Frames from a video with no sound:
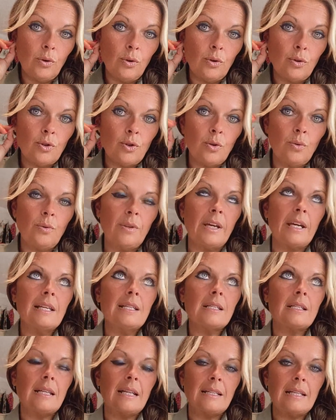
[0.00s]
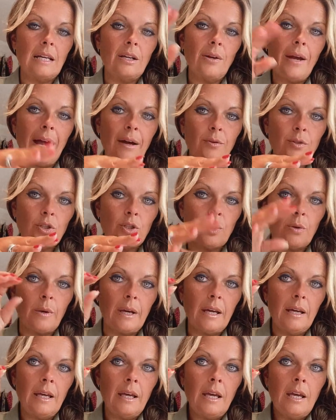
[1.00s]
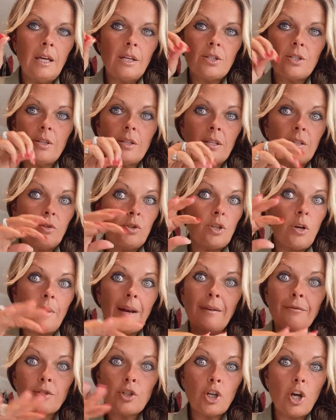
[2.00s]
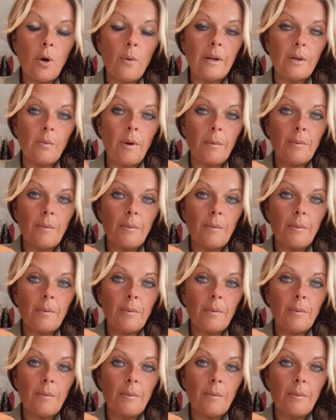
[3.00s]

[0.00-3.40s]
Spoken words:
do this. They tell you how to do it so that you don't have to go anywhere,